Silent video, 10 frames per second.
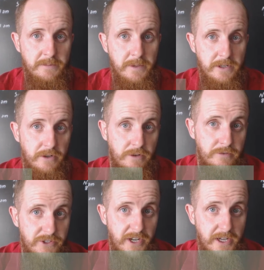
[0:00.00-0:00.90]
aspect
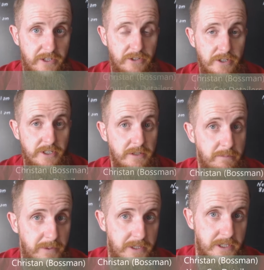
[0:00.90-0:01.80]
of change, not just
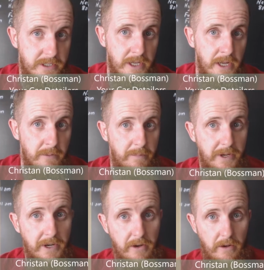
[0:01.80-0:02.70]
in business,
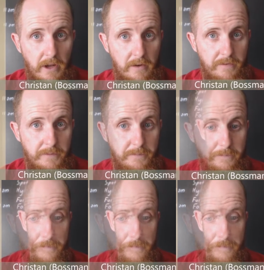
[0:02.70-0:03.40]
but in life.